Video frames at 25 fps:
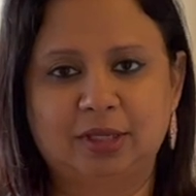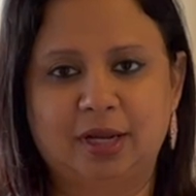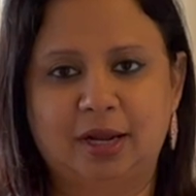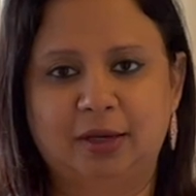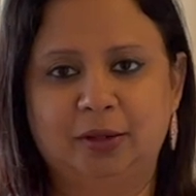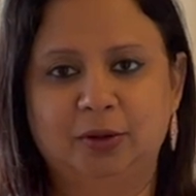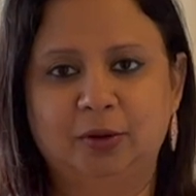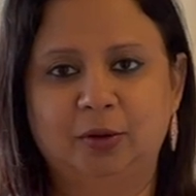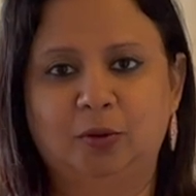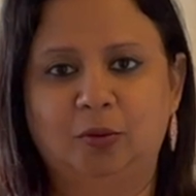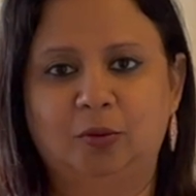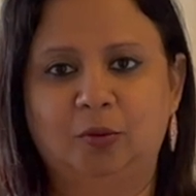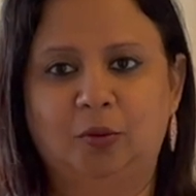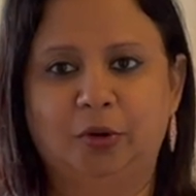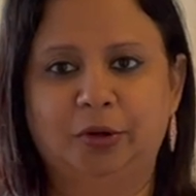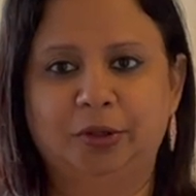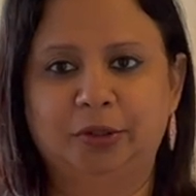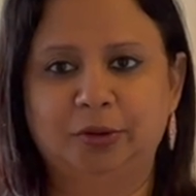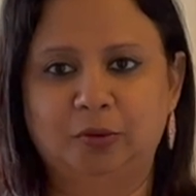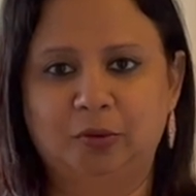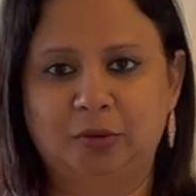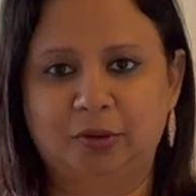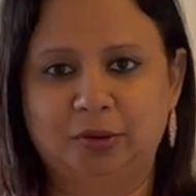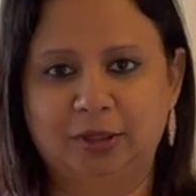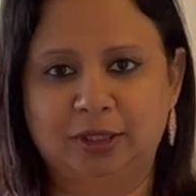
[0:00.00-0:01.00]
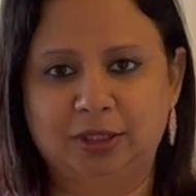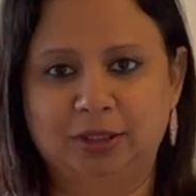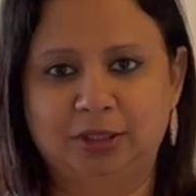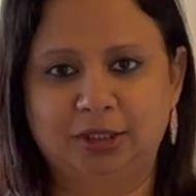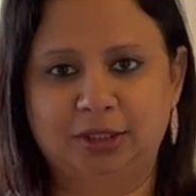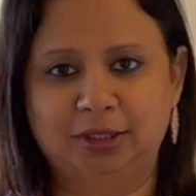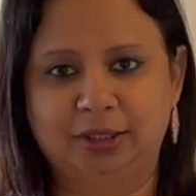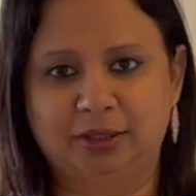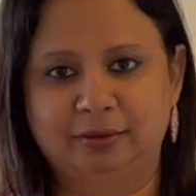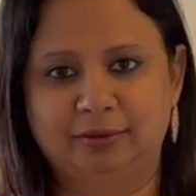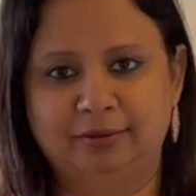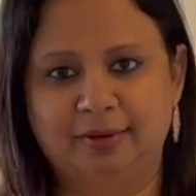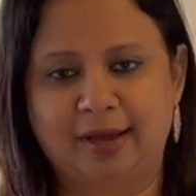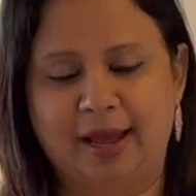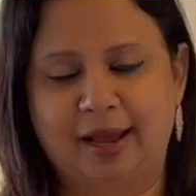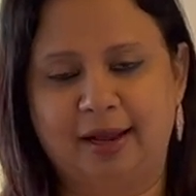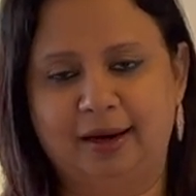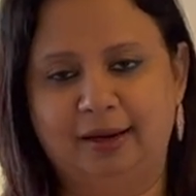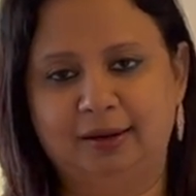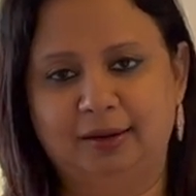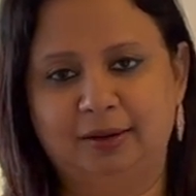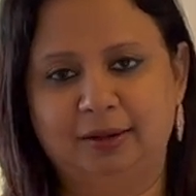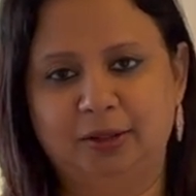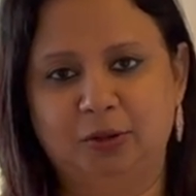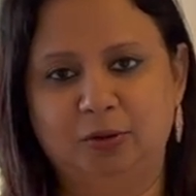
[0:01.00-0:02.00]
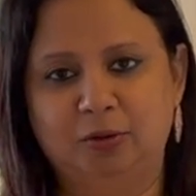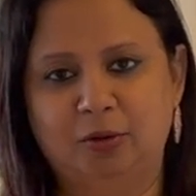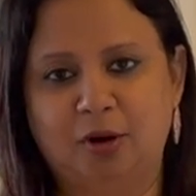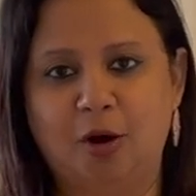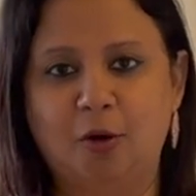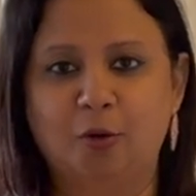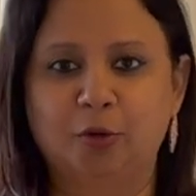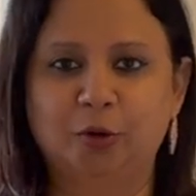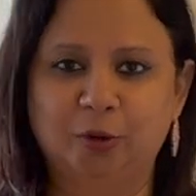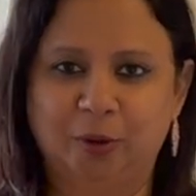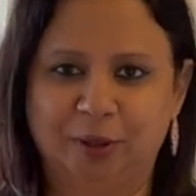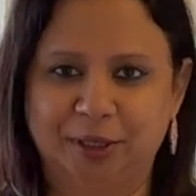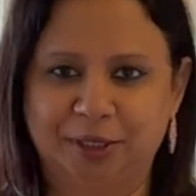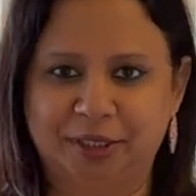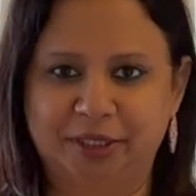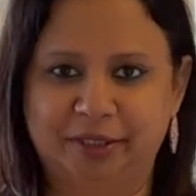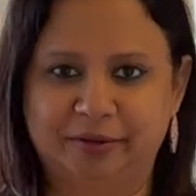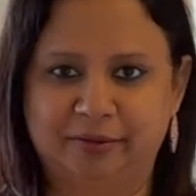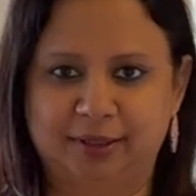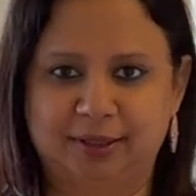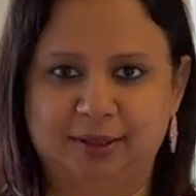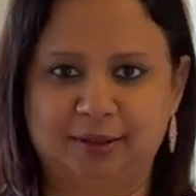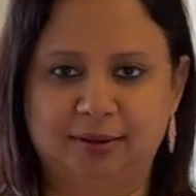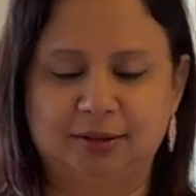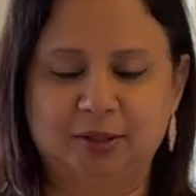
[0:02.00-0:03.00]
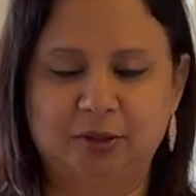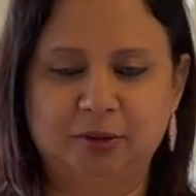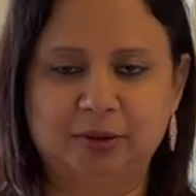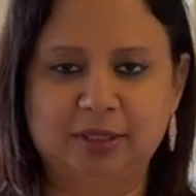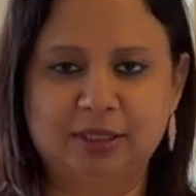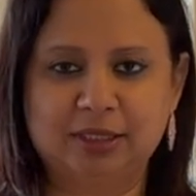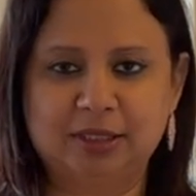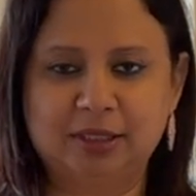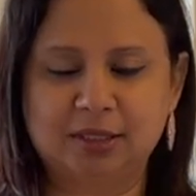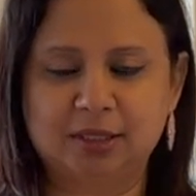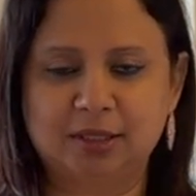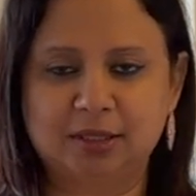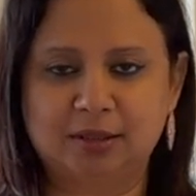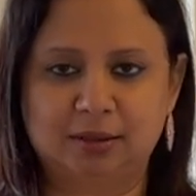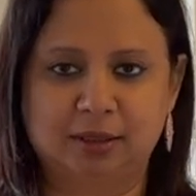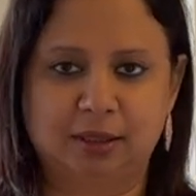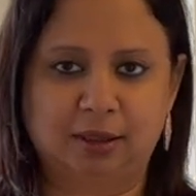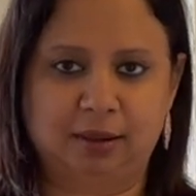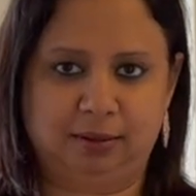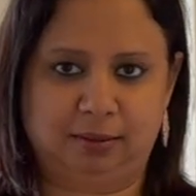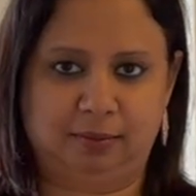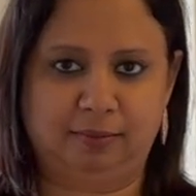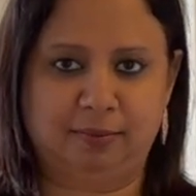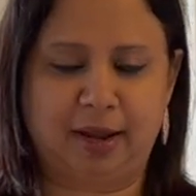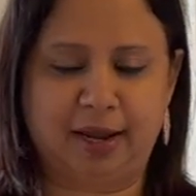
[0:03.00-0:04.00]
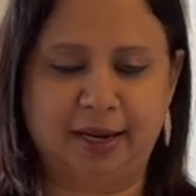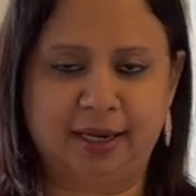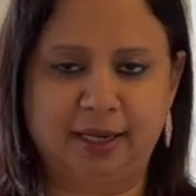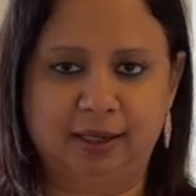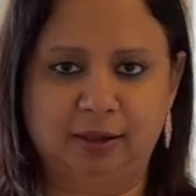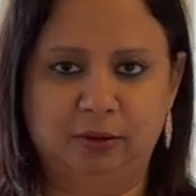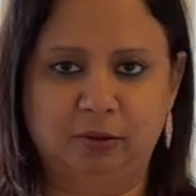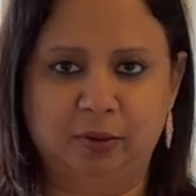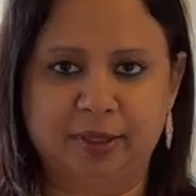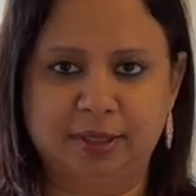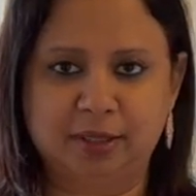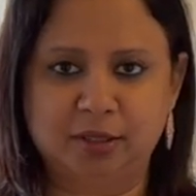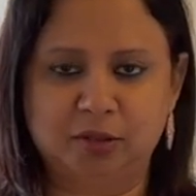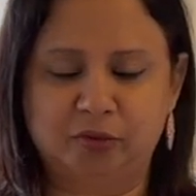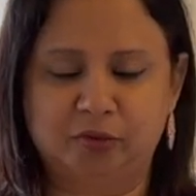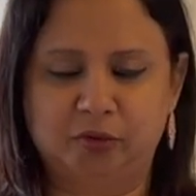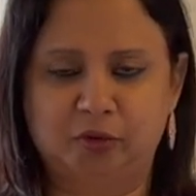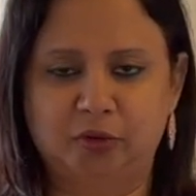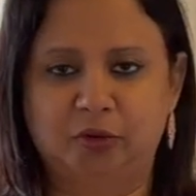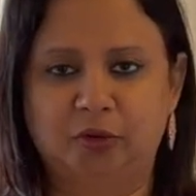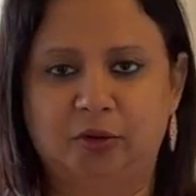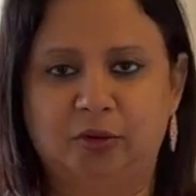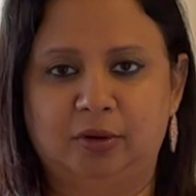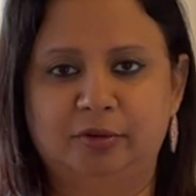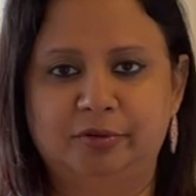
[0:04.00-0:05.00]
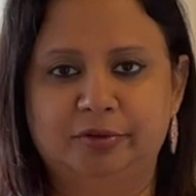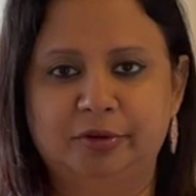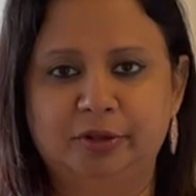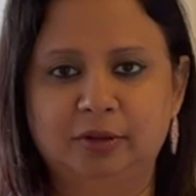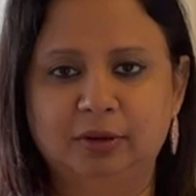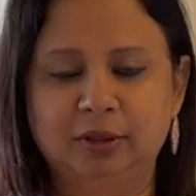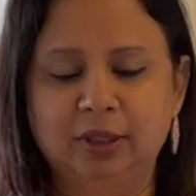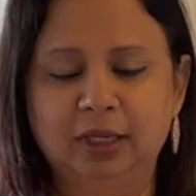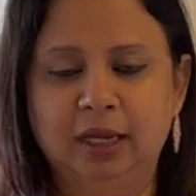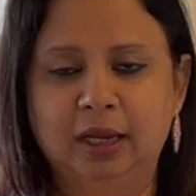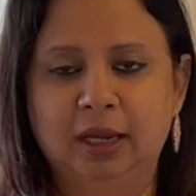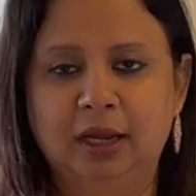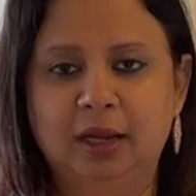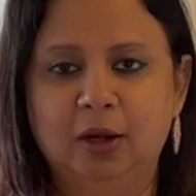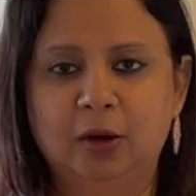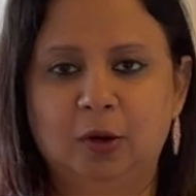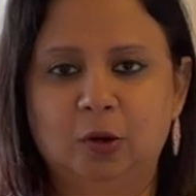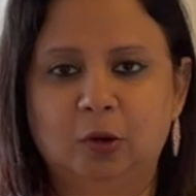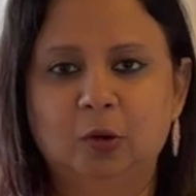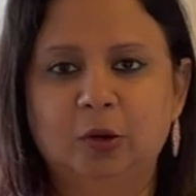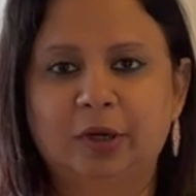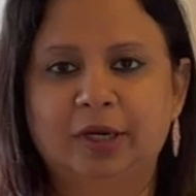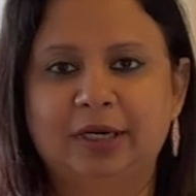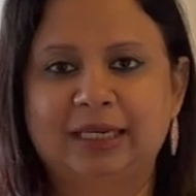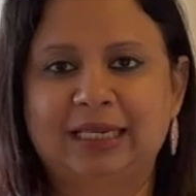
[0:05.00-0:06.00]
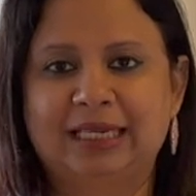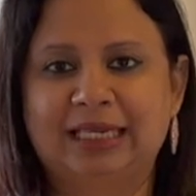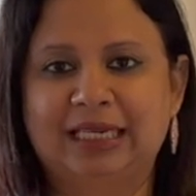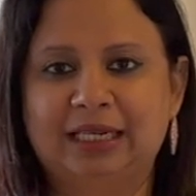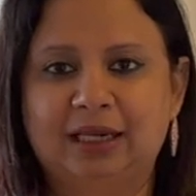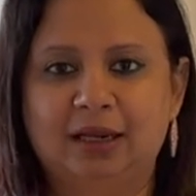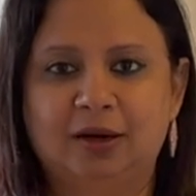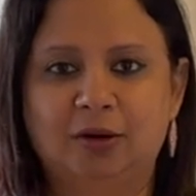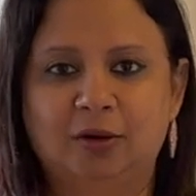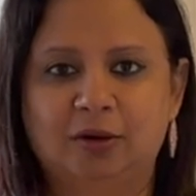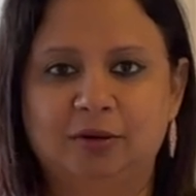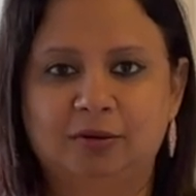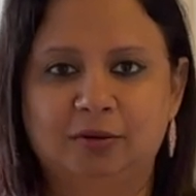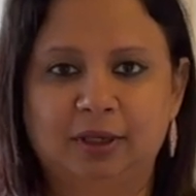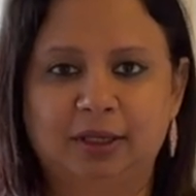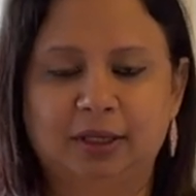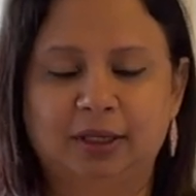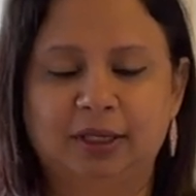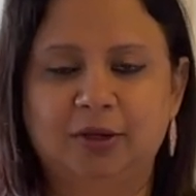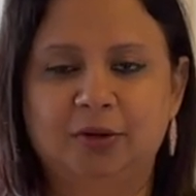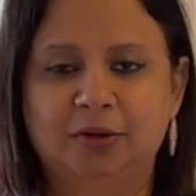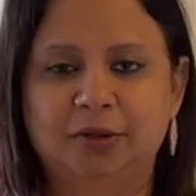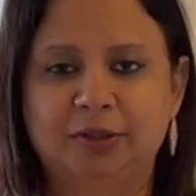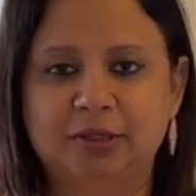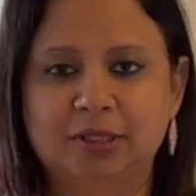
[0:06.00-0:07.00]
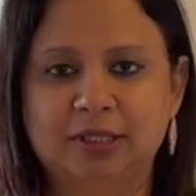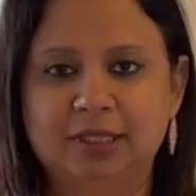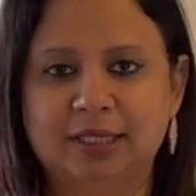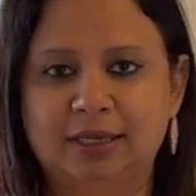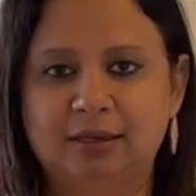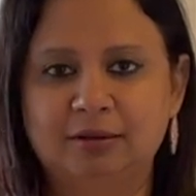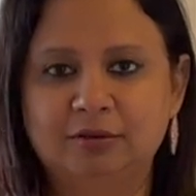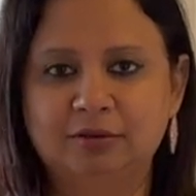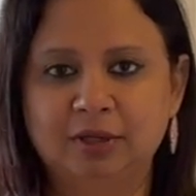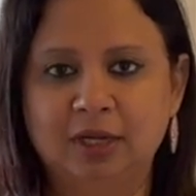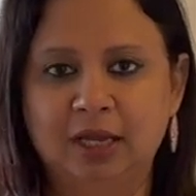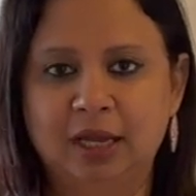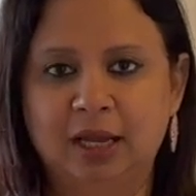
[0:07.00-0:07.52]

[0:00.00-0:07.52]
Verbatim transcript: and you know what you want to achieve, and you know how to achieve it. So this is my advice for all of you who are keen on working on yourself.